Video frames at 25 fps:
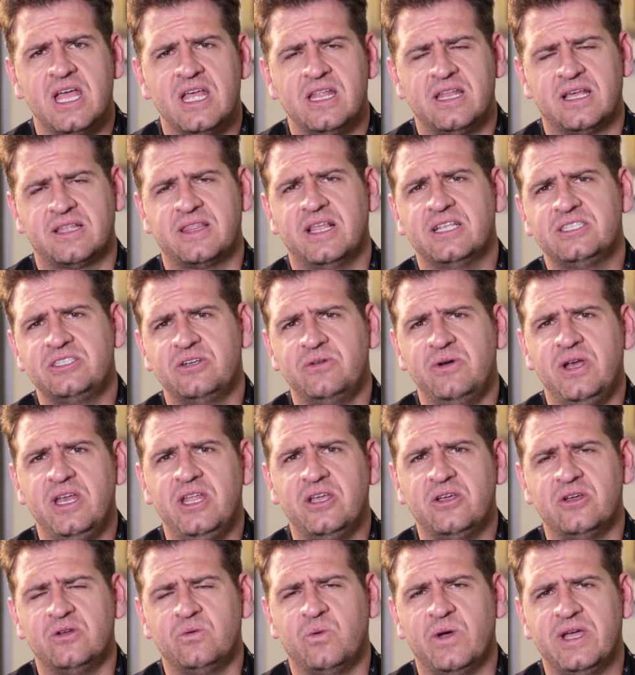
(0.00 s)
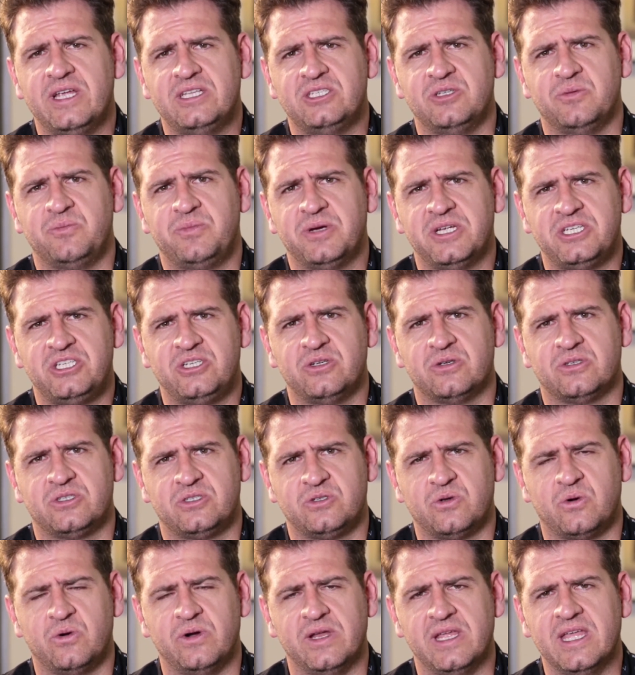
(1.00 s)
like that's a really good way to pitch your
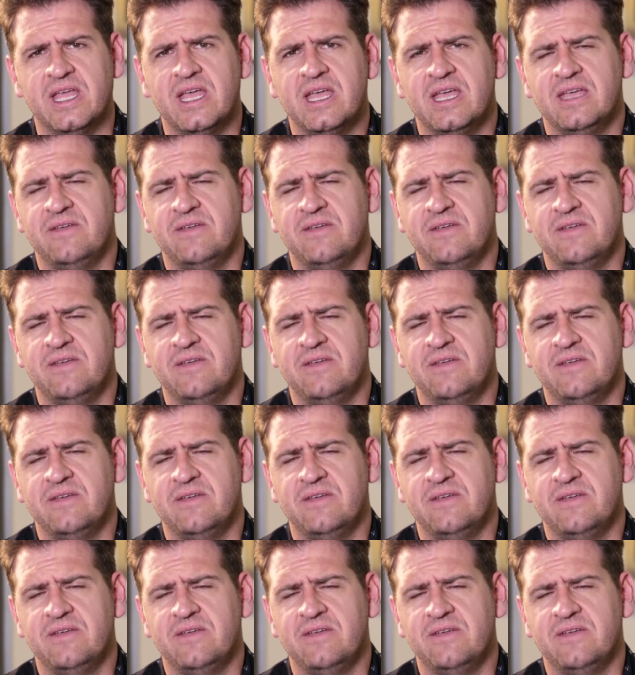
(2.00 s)
story.